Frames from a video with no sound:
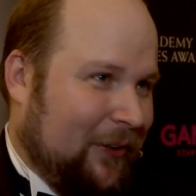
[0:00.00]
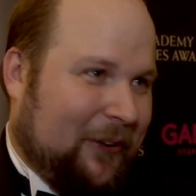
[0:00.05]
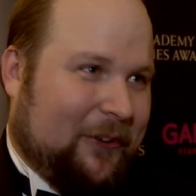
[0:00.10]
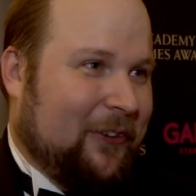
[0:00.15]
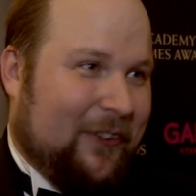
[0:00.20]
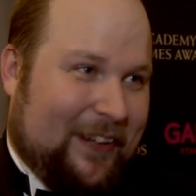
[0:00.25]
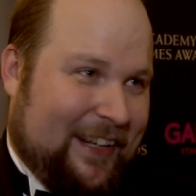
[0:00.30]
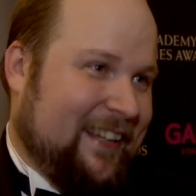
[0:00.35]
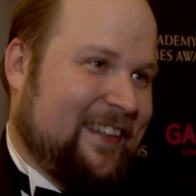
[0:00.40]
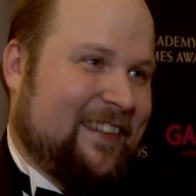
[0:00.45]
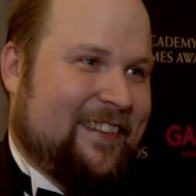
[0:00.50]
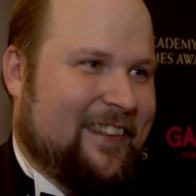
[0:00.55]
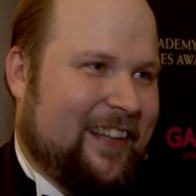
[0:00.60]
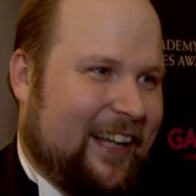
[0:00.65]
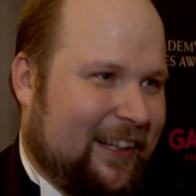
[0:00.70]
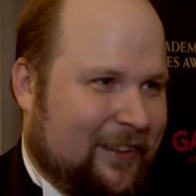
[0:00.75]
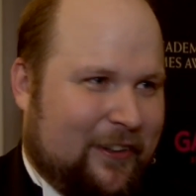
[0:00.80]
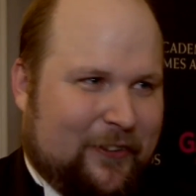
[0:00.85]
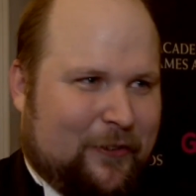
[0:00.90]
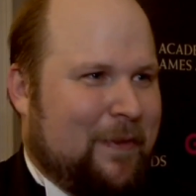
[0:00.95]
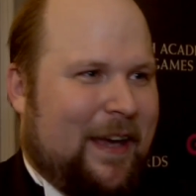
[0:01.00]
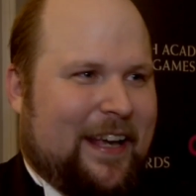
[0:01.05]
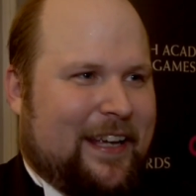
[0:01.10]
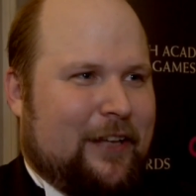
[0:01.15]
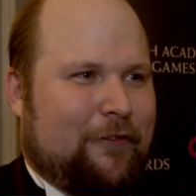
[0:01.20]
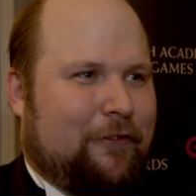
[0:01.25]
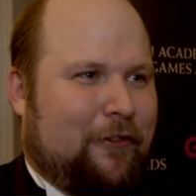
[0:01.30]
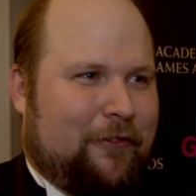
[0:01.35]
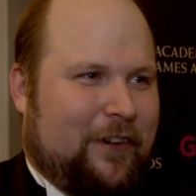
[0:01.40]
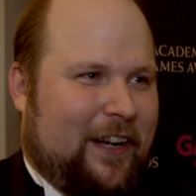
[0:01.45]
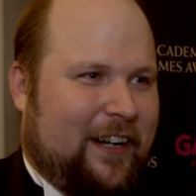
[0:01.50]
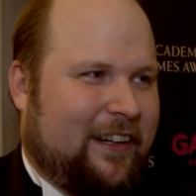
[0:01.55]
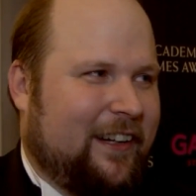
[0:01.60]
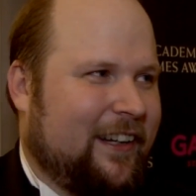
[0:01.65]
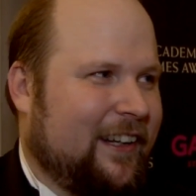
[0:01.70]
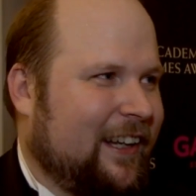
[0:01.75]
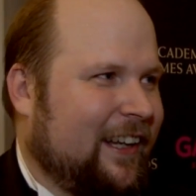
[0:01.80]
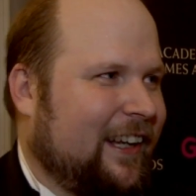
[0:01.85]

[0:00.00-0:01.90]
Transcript: not release. I'll just make it for fun.